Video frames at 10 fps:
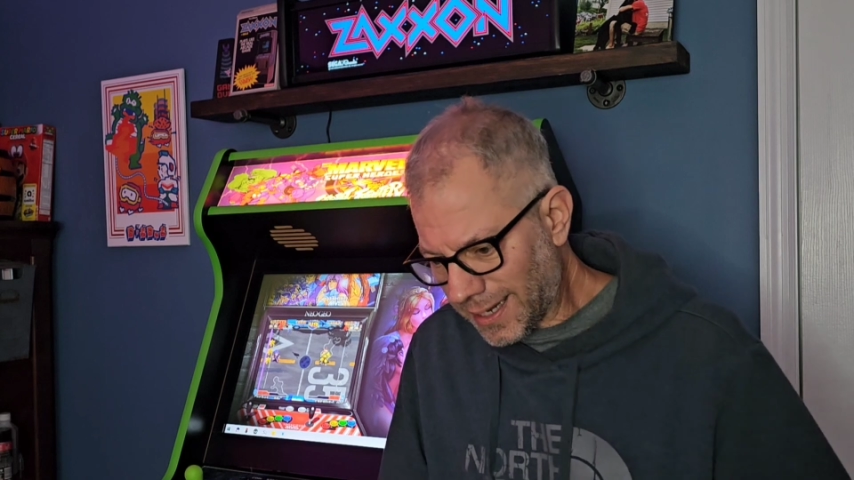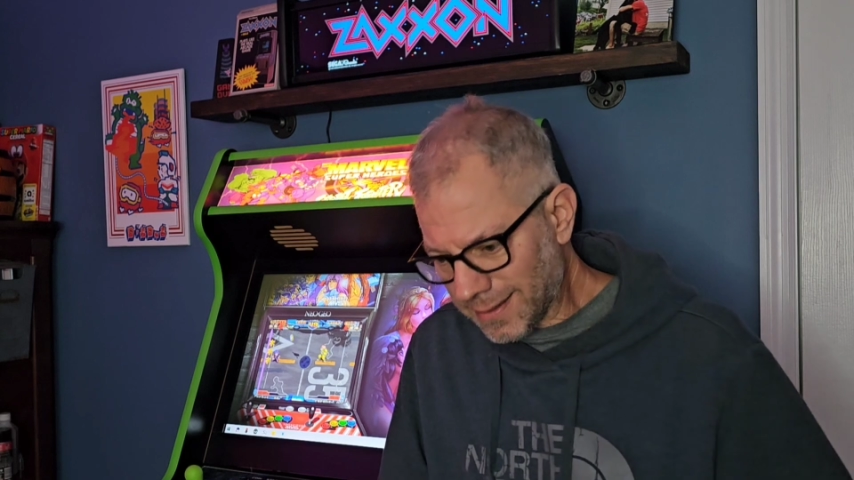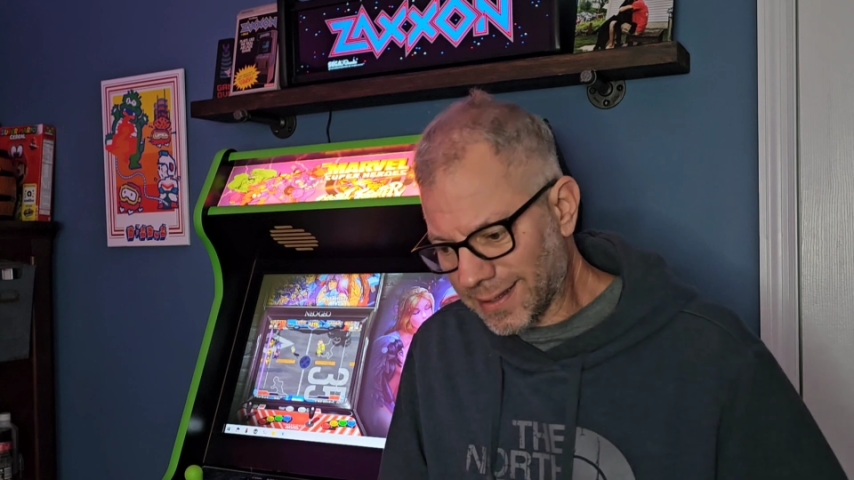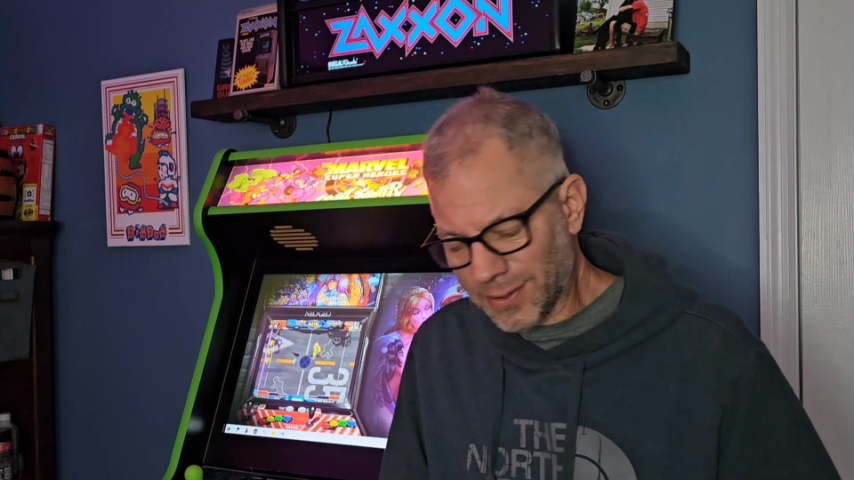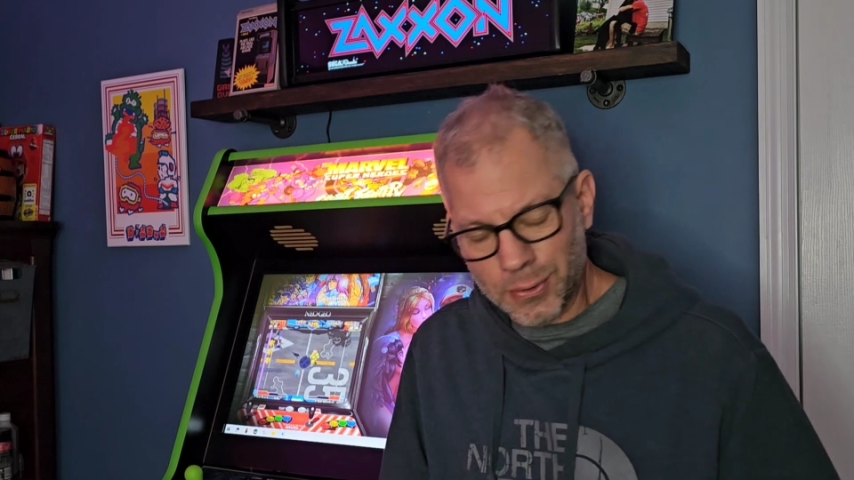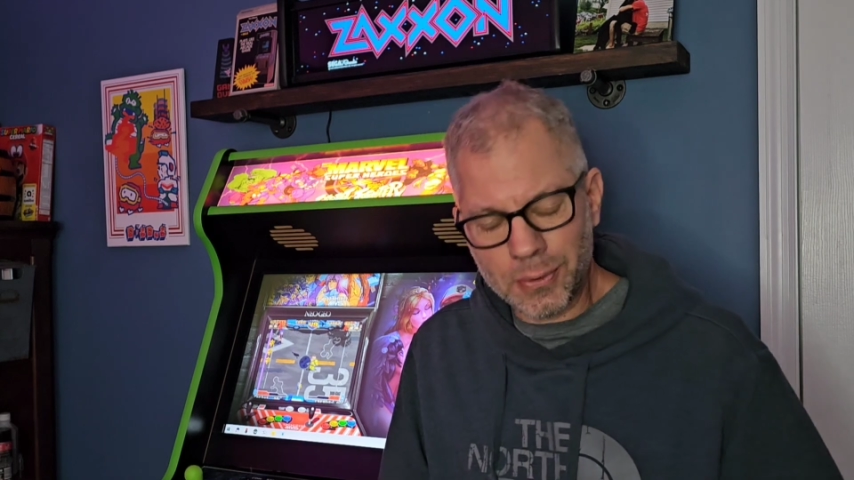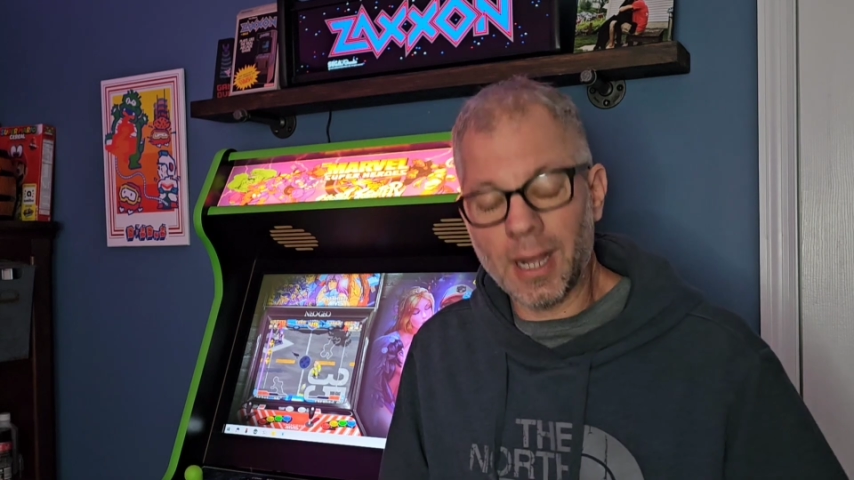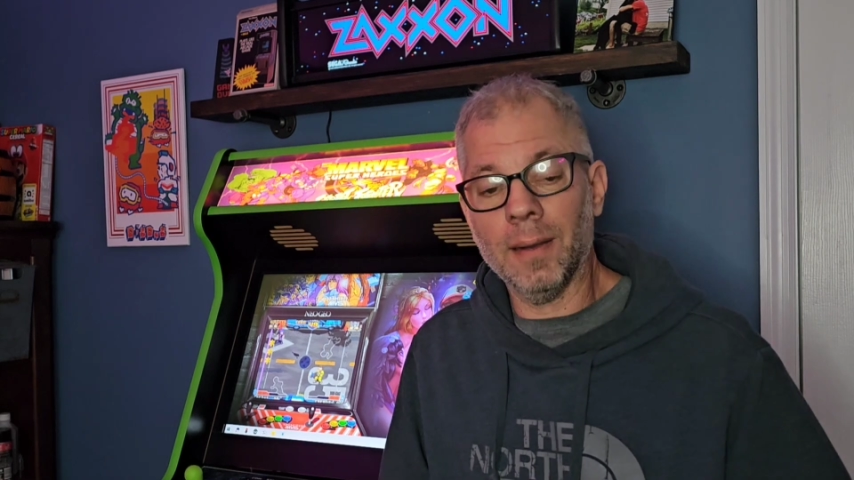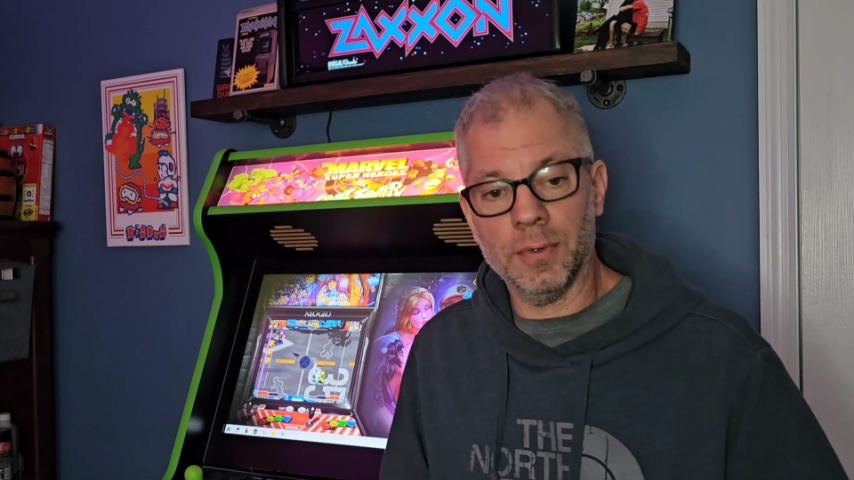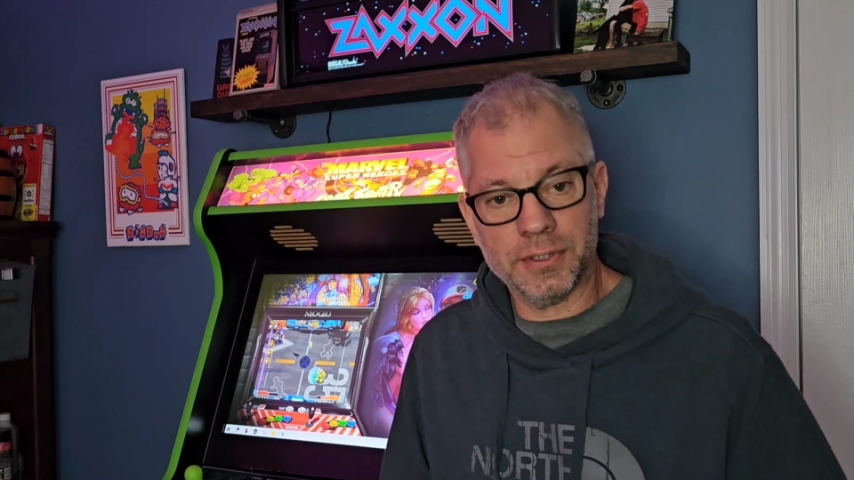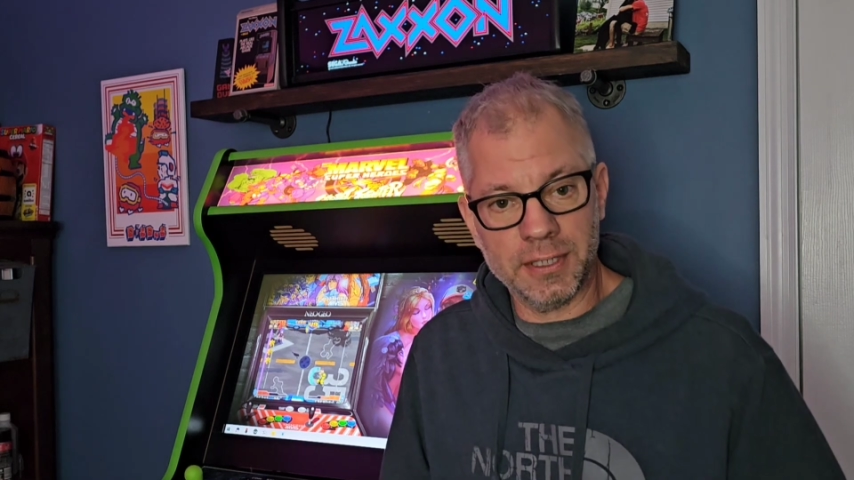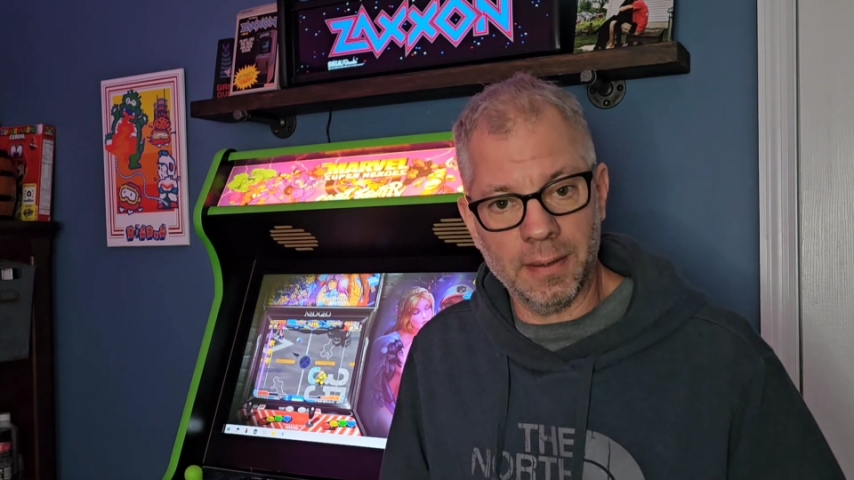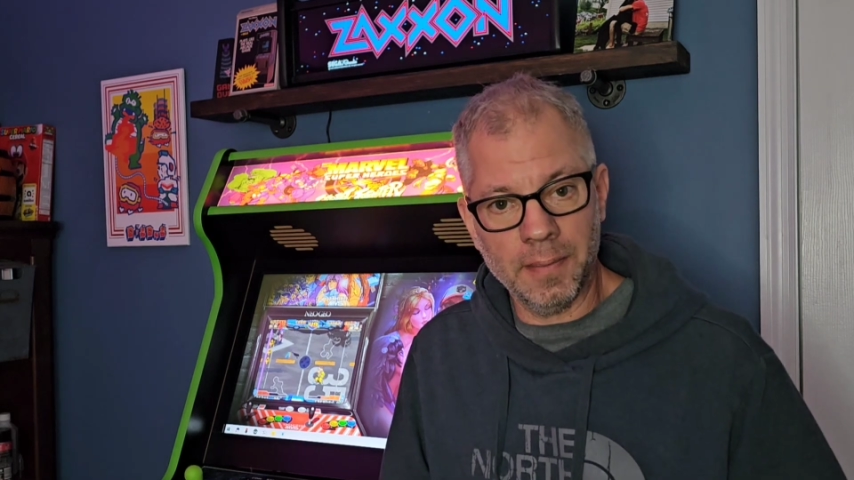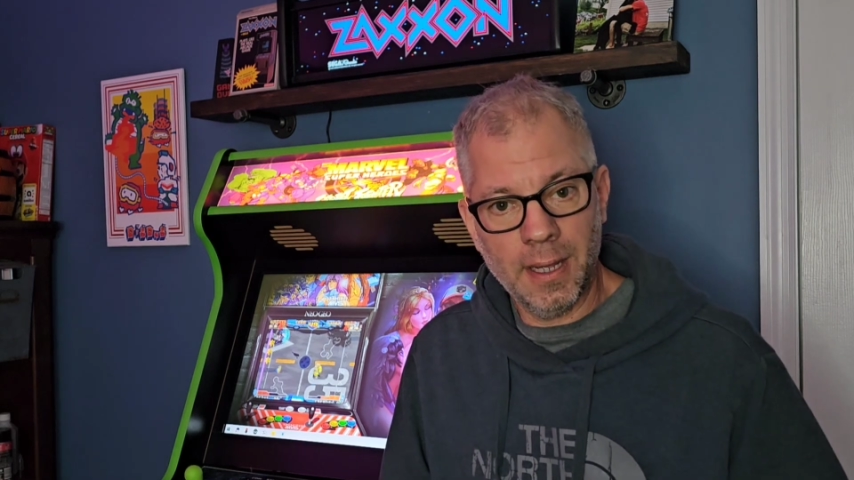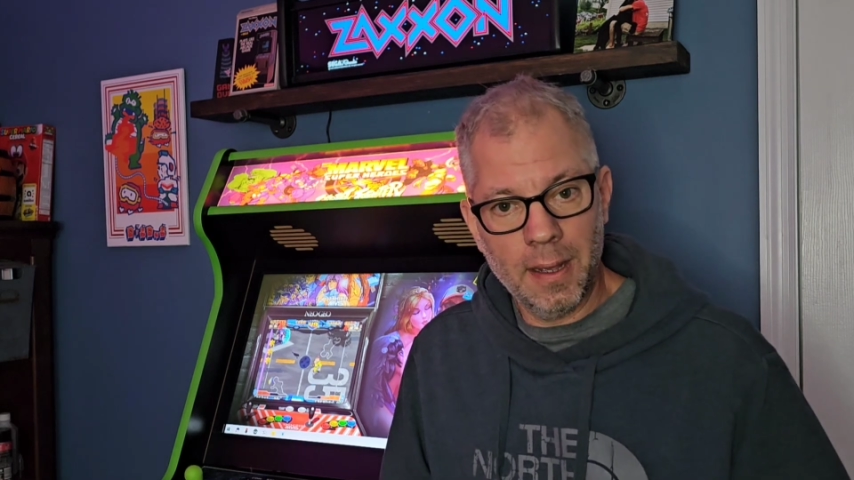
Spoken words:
a little cumbersome,